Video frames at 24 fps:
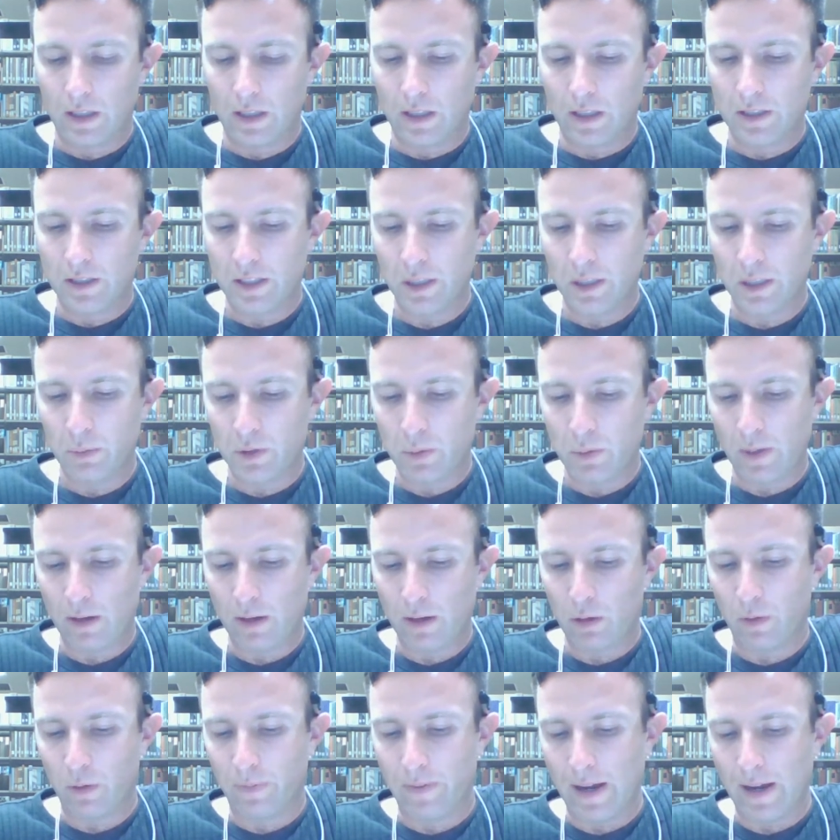You see which
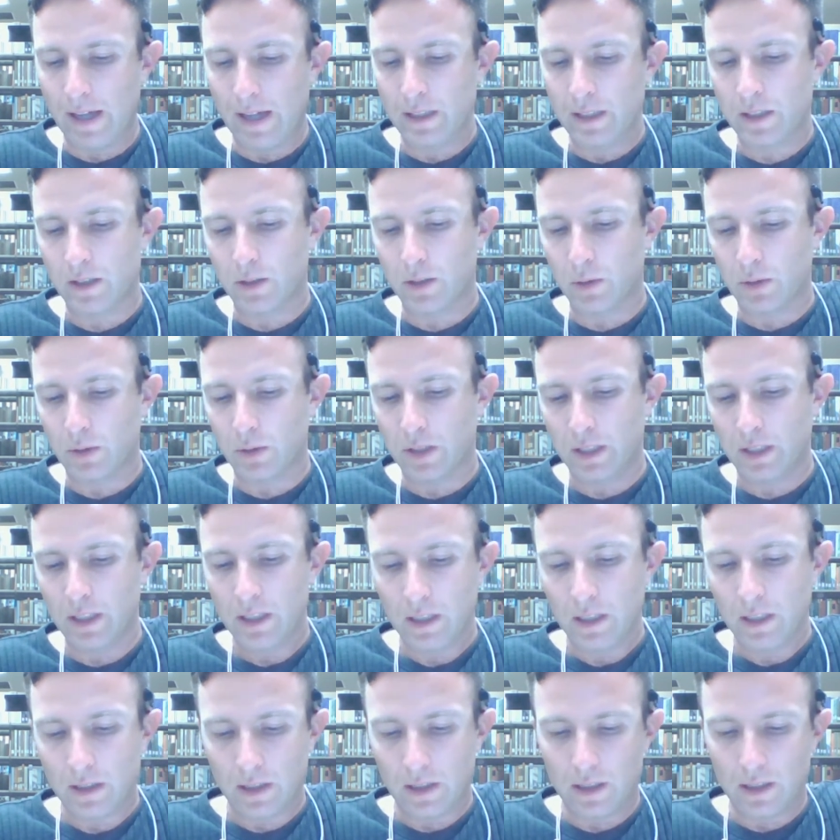route go faster, you
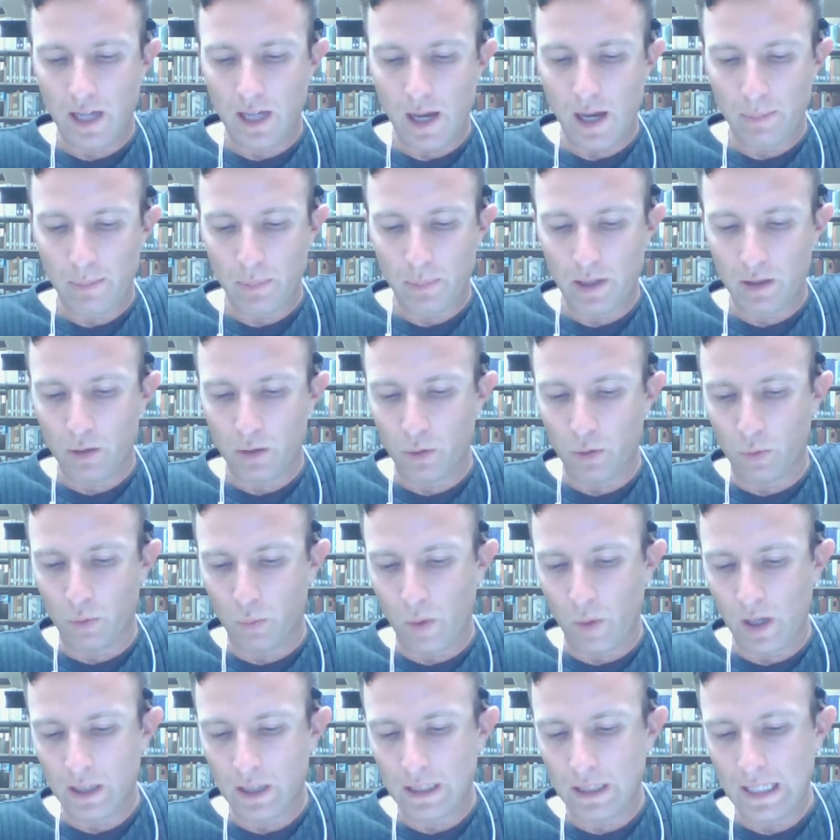see the top route go
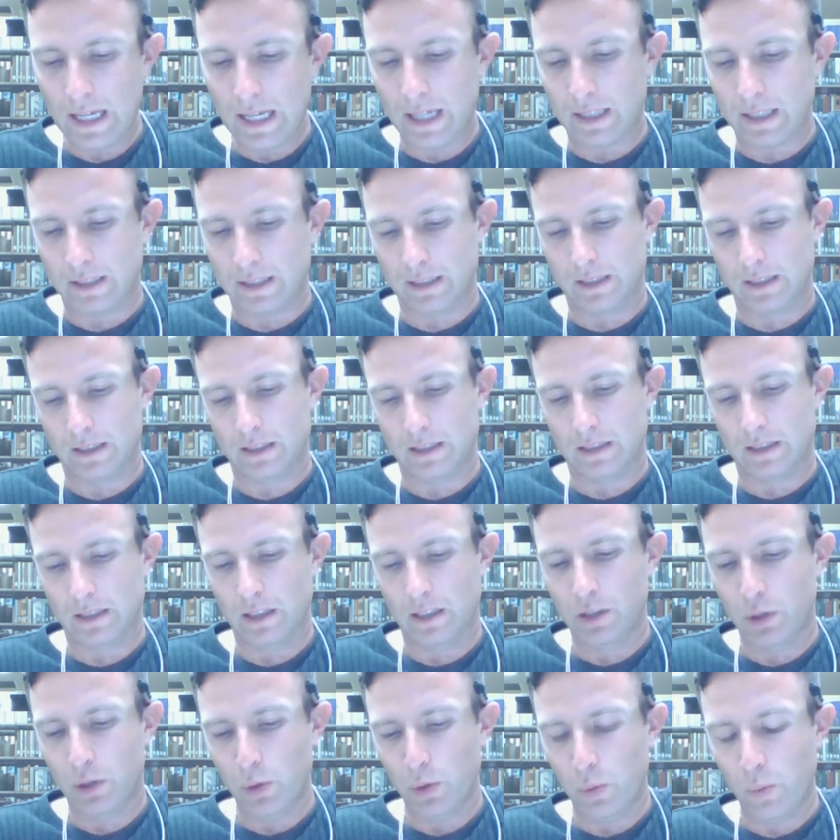one less,
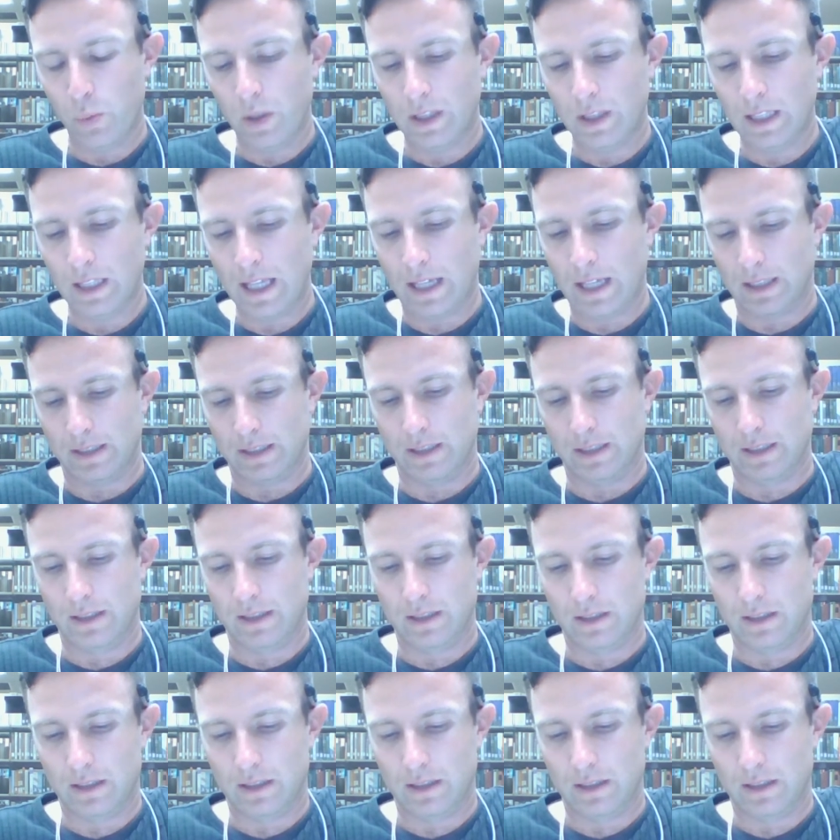it do one less.